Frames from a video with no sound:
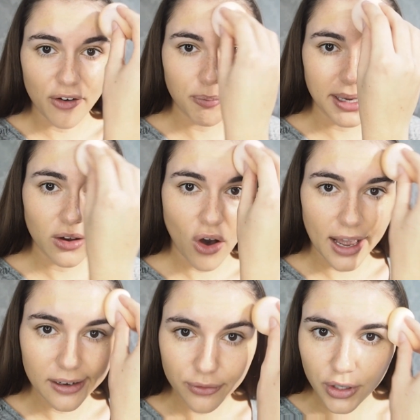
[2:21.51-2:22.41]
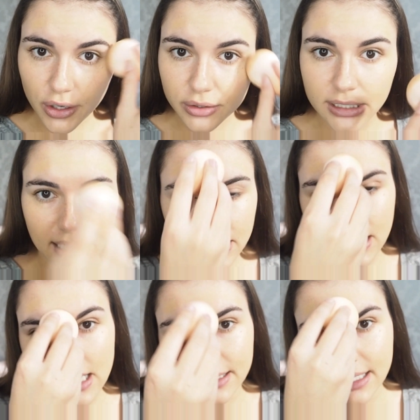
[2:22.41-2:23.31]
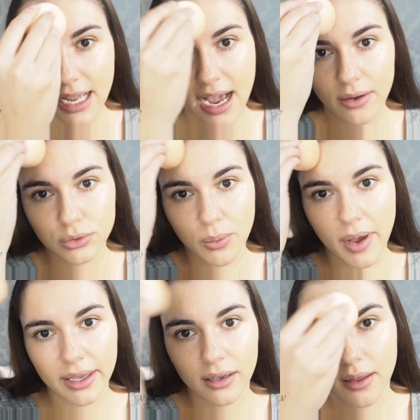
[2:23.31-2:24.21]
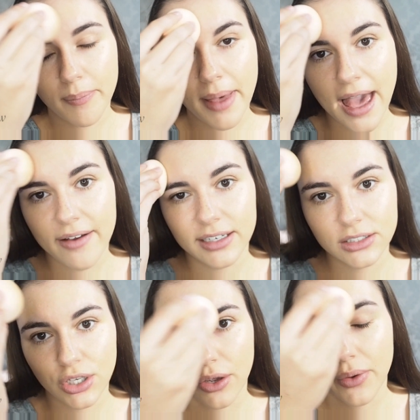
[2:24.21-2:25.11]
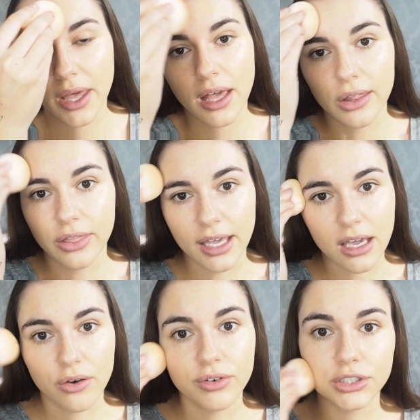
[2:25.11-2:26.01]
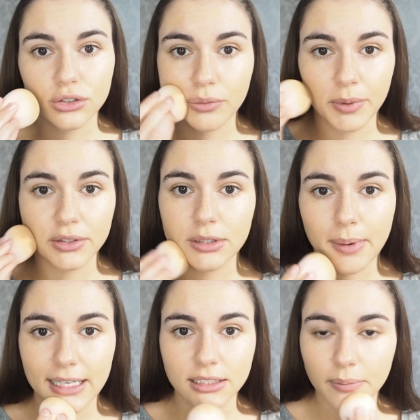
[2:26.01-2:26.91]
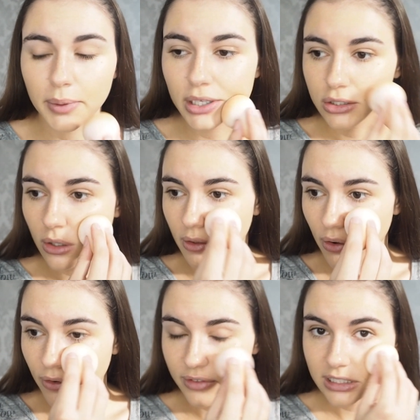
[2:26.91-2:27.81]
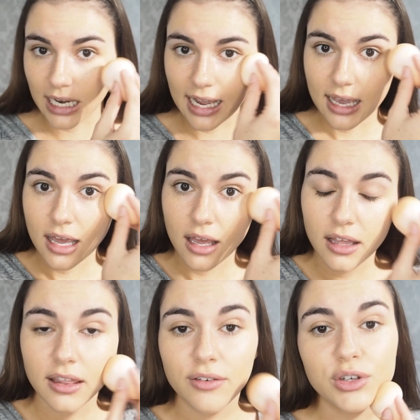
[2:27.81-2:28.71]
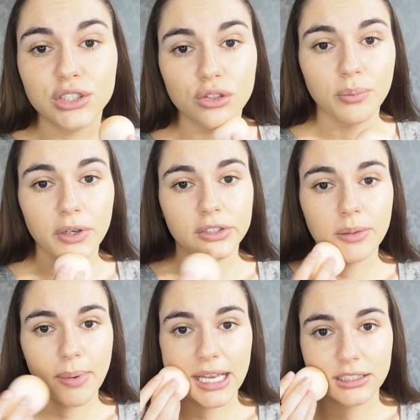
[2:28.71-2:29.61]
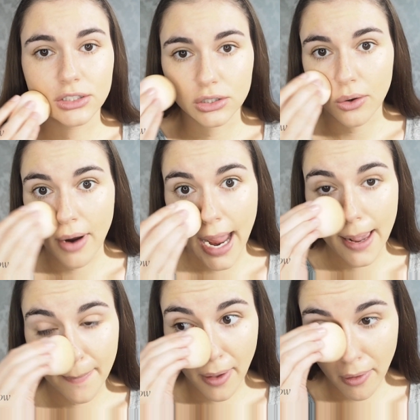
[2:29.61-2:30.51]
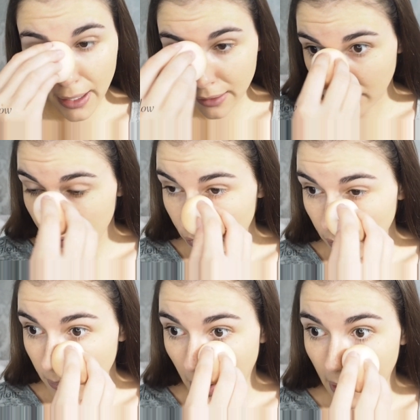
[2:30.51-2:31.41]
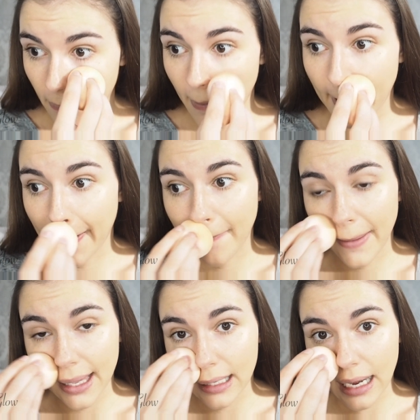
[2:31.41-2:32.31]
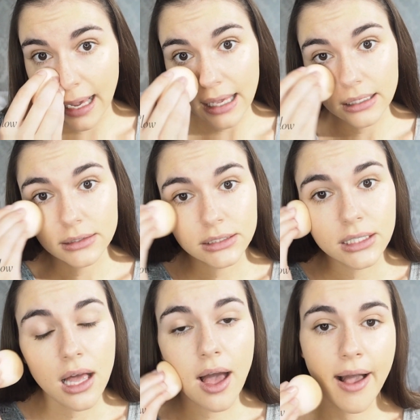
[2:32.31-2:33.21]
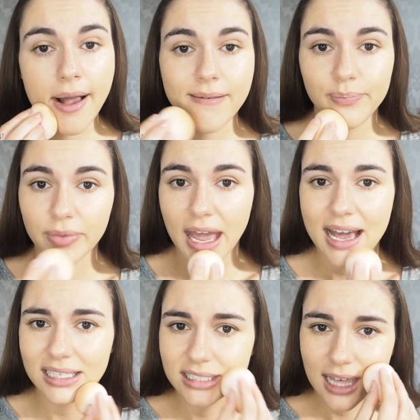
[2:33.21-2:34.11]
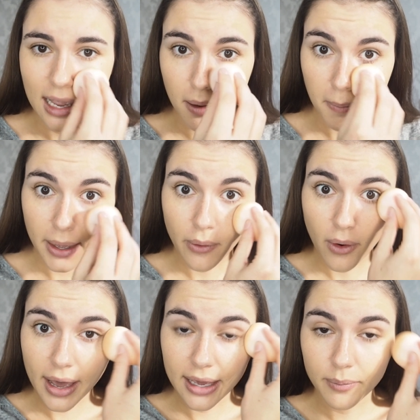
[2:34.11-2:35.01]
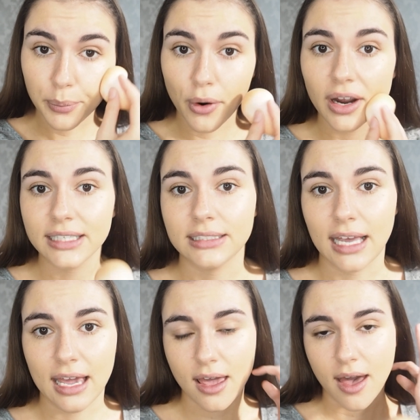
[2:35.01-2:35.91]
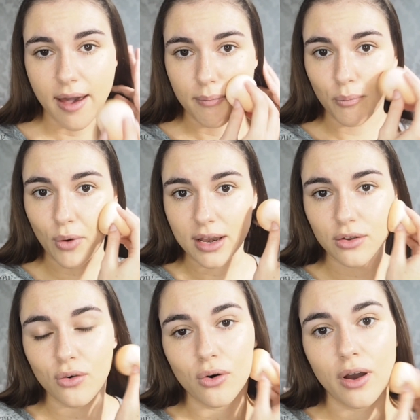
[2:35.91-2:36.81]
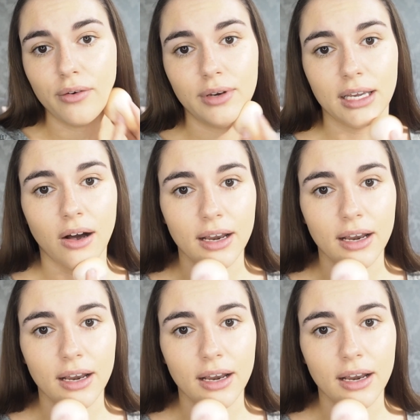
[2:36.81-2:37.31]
I've been kind of using it, testing it out so I can compare it to the original beauty blender, because obviously the original beauty blender is great, but I go through mine quite quickly, and they can be quite pricey when you're only